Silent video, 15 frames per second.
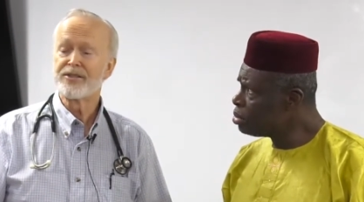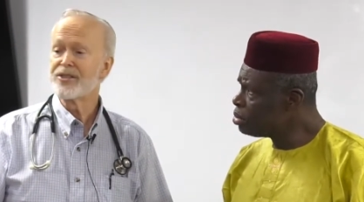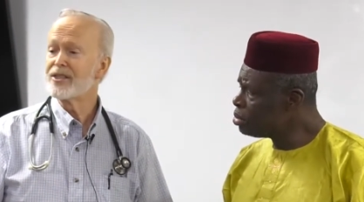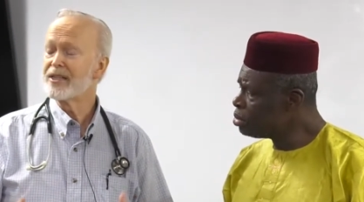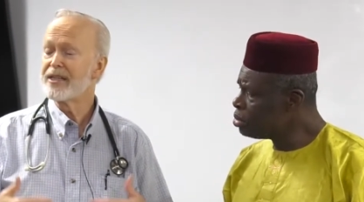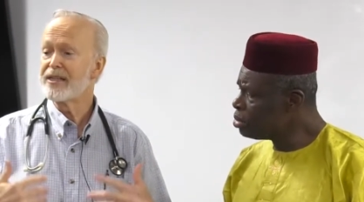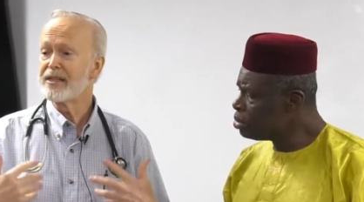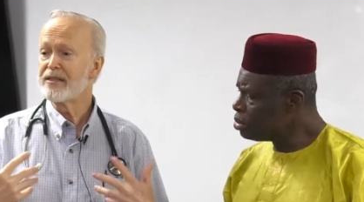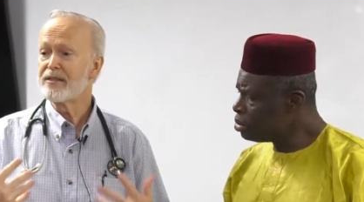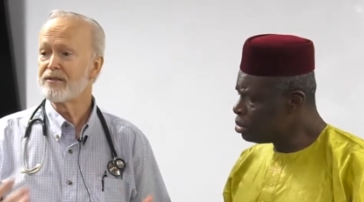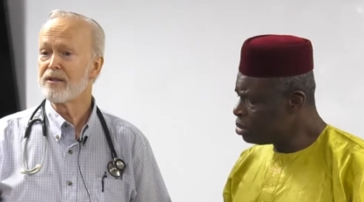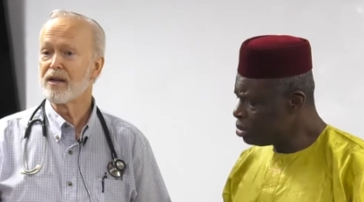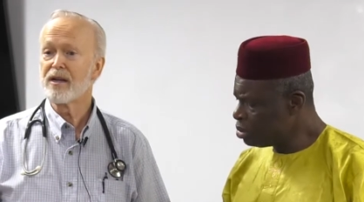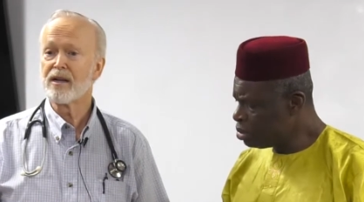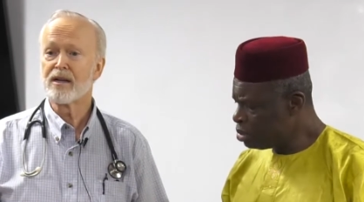Speaker 1: see
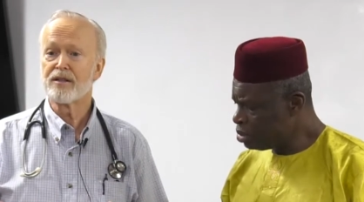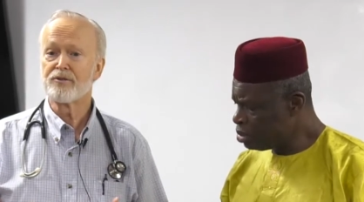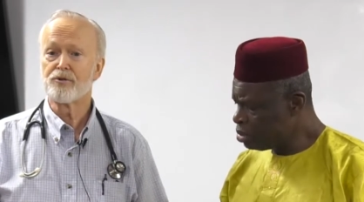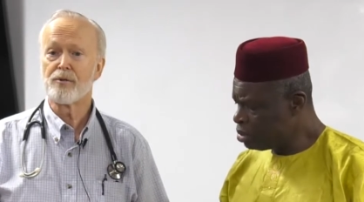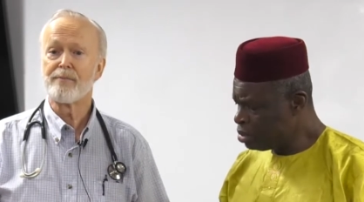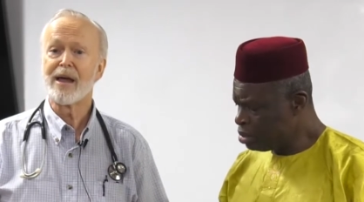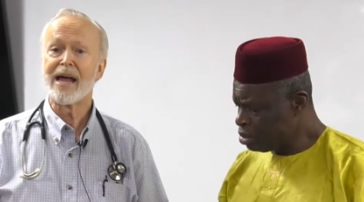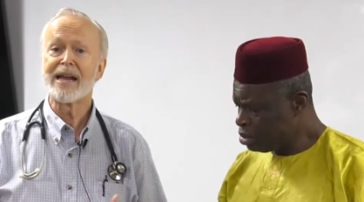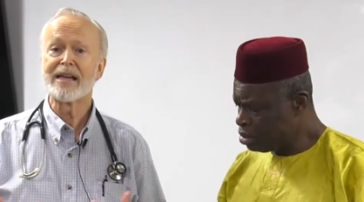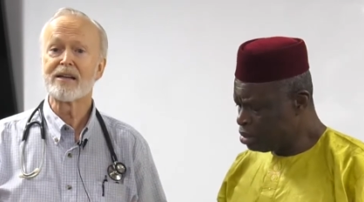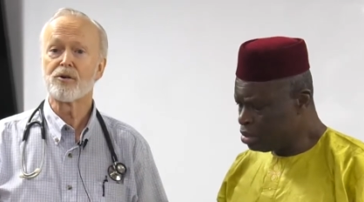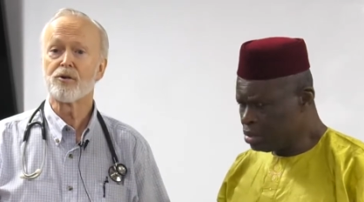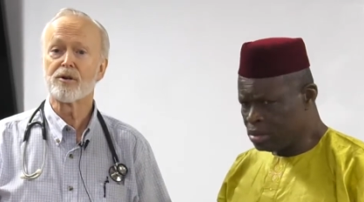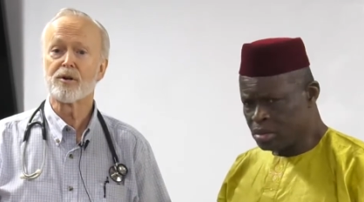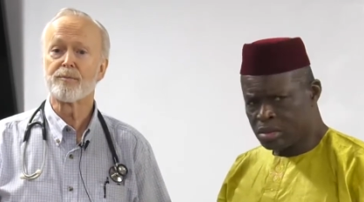uh,
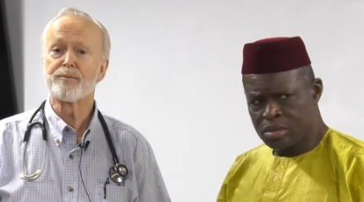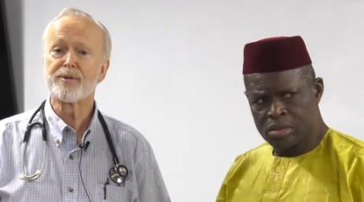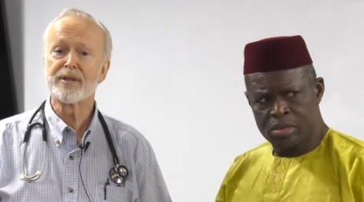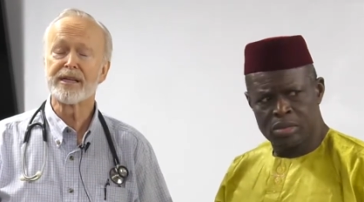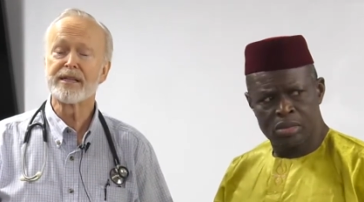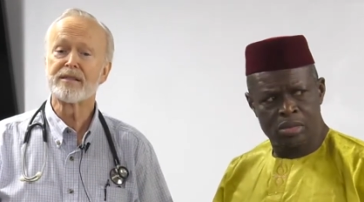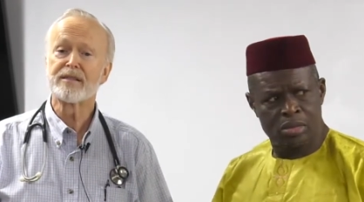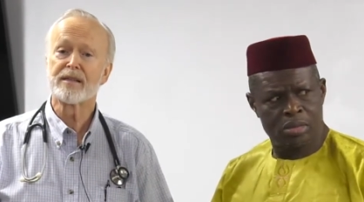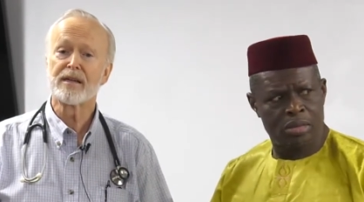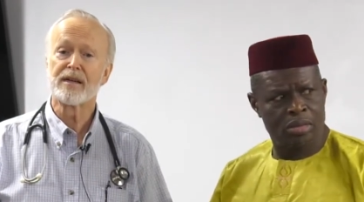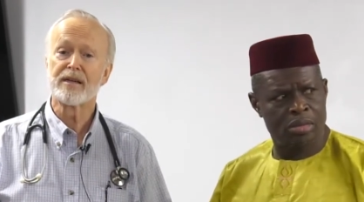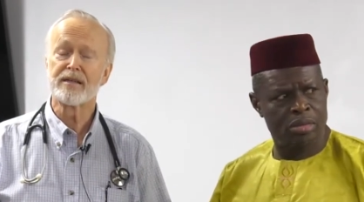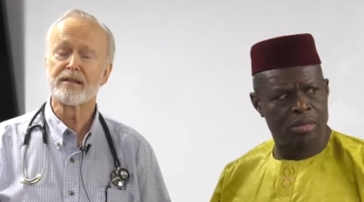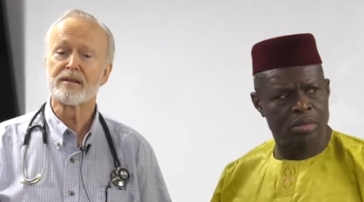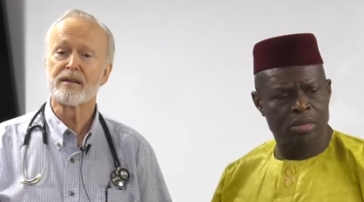dramatic or complete
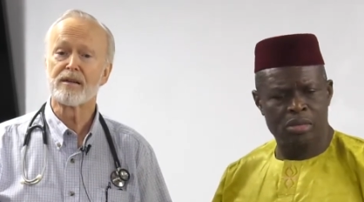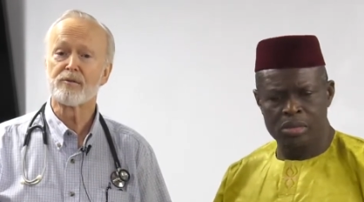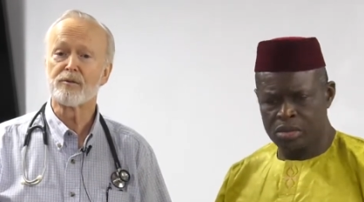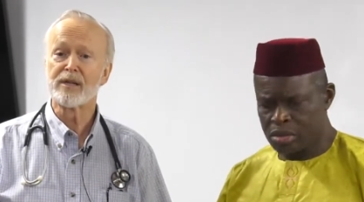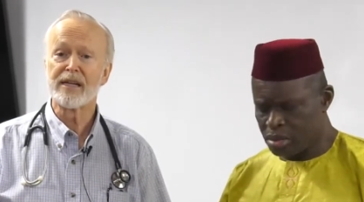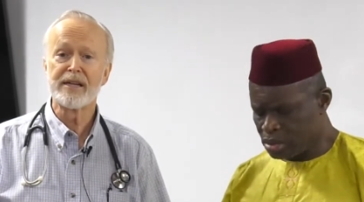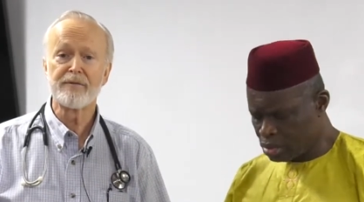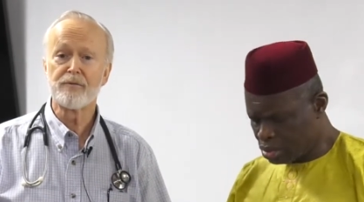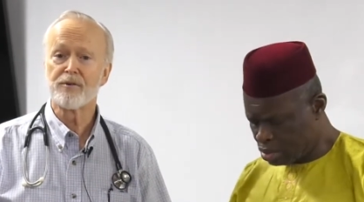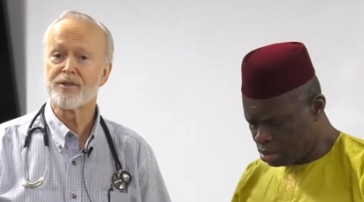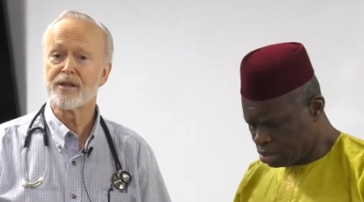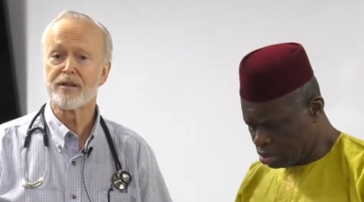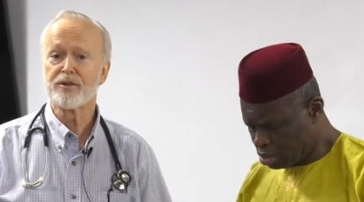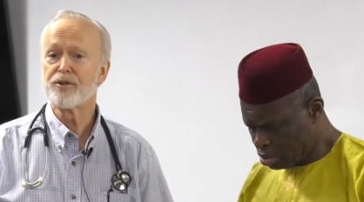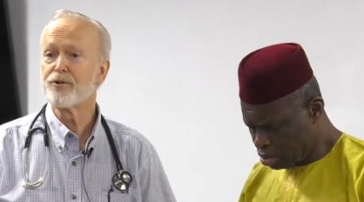uh, uh, relief
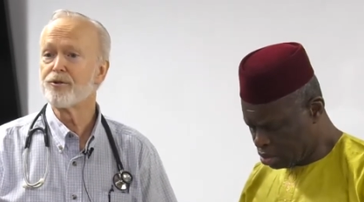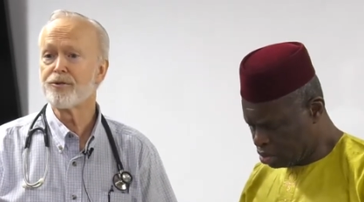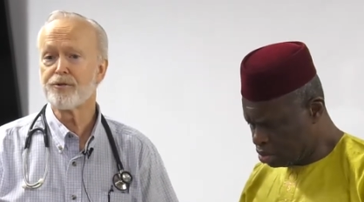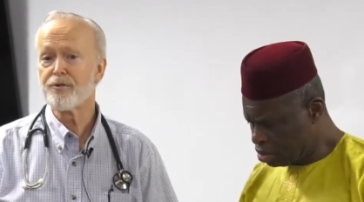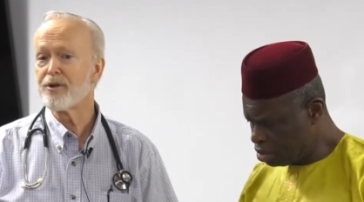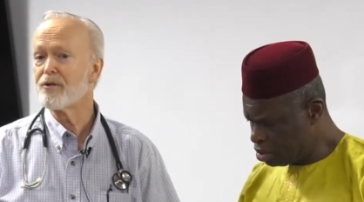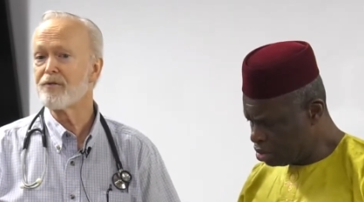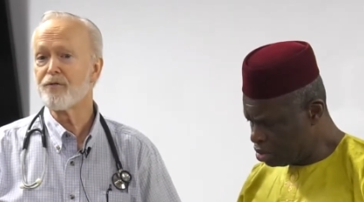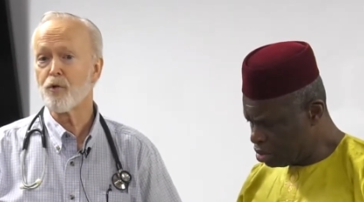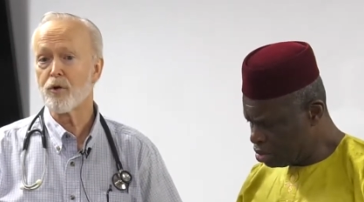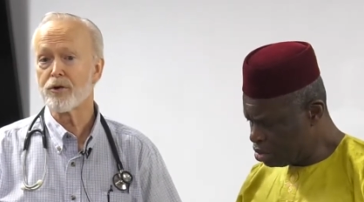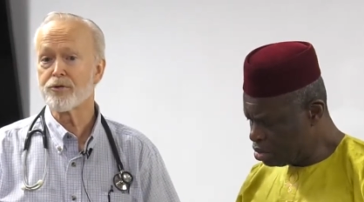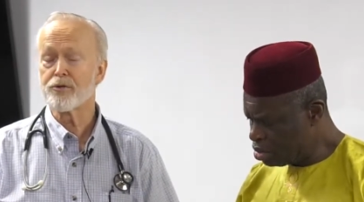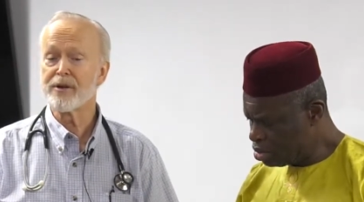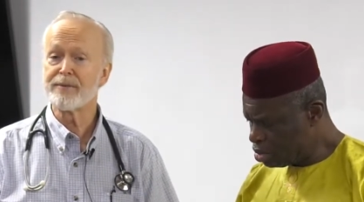within two, three, or
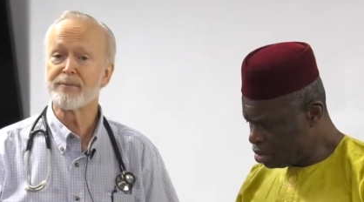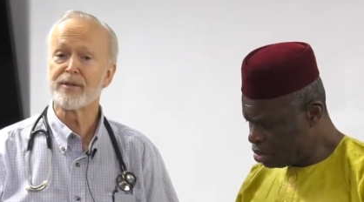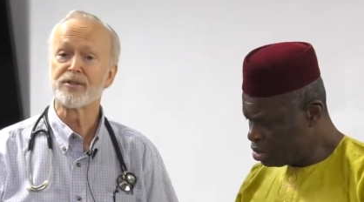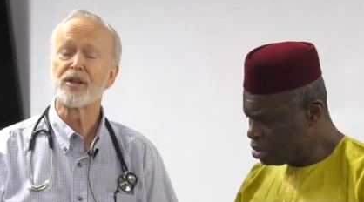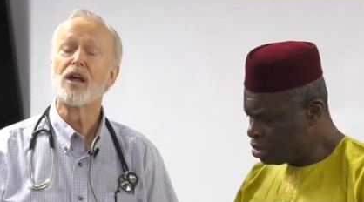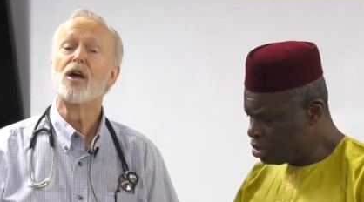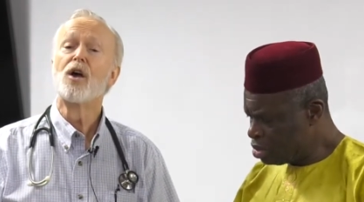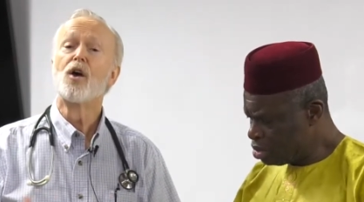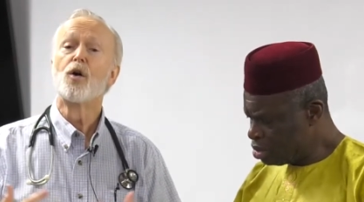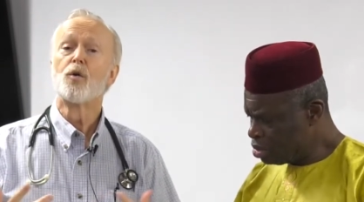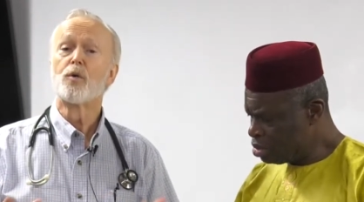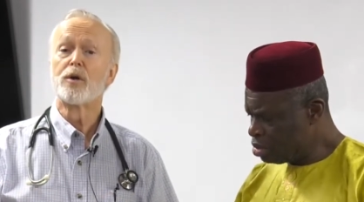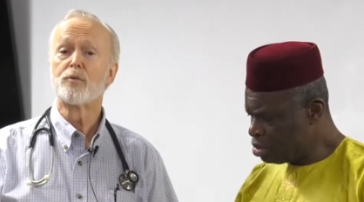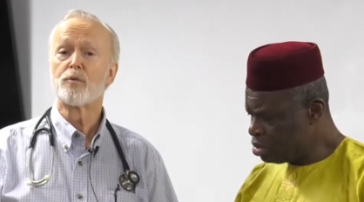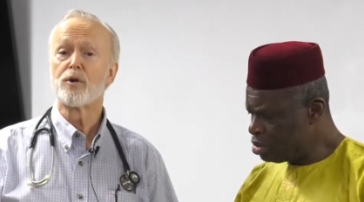four treatments. When